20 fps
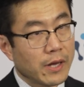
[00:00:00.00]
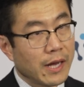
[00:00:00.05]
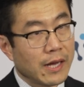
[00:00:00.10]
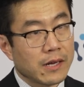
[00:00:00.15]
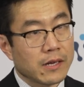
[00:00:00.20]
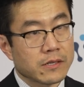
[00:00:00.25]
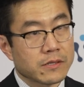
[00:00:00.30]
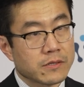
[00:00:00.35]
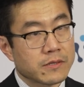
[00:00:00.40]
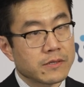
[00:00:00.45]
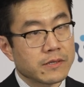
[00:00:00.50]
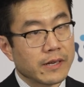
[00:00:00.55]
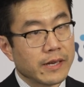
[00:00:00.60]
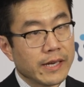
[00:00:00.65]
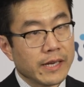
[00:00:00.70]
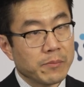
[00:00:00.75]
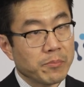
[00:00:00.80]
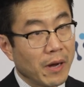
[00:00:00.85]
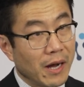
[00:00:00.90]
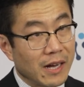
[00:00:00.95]
as
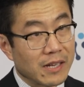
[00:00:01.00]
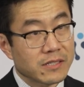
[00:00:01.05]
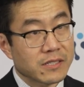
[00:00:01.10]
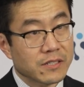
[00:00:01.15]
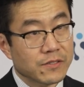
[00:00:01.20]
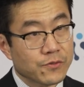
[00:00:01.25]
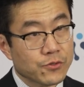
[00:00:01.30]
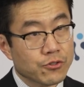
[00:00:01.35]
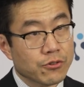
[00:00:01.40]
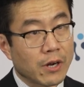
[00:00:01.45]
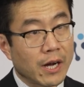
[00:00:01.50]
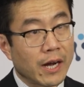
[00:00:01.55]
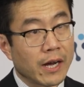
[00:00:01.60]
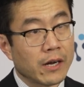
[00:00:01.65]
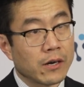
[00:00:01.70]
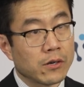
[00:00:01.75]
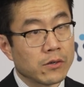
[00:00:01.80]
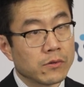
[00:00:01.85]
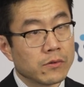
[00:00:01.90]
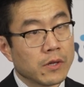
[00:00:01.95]
a positive
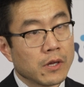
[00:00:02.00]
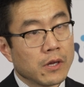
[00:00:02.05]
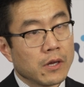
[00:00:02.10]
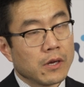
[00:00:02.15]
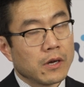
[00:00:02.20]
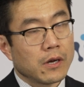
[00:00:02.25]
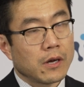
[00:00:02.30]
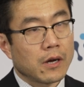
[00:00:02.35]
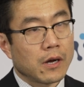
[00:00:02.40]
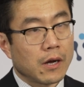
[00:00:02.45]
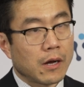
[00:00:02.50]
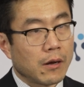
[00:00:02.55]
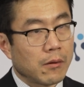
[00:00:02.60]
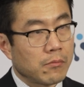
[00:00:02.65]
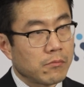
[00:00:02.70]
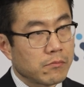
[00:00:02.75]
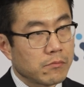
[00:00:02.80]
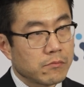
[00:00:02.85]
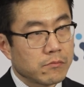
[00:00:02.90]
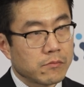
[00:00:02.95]
trial
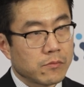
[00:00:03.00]
um,